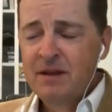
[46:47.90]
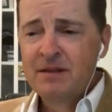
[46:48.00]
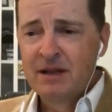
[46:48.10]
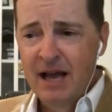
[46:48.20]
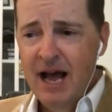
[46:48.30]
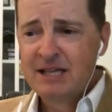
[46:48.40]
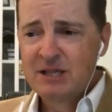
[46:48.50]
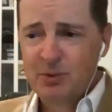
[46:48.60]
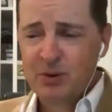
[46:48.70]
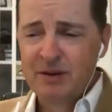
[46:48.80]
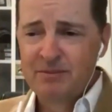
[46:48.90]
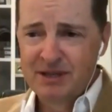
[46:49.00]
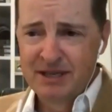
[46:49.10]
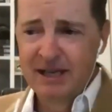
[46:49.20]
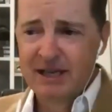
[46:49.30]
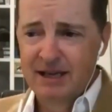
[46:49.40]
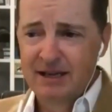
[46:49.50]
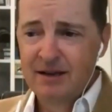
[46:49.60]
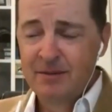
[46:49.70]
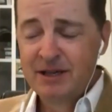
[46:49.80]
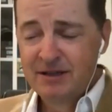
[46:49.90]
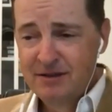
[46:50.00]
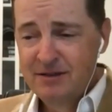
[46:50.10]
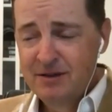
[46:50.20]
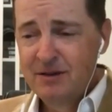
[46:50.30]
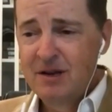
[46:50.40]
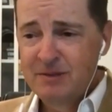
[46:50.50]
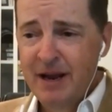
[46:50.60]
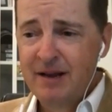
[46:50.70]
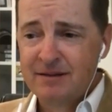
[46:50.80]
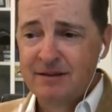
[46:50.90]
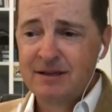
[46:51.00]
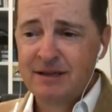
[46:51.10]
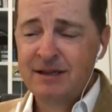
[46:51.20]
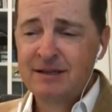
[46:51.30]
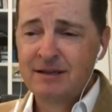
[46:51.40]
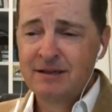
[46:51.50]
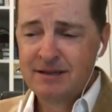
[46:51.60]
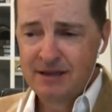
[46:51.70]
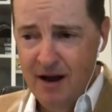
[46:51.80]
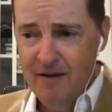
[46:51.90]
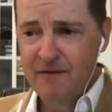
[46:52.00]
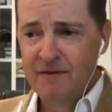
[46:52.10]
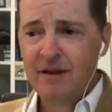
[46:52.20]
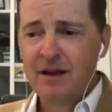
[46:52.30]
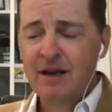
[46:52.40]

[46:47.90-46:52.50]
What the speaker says: the last book in particular, I mean, Two Lost Mountains is a tough,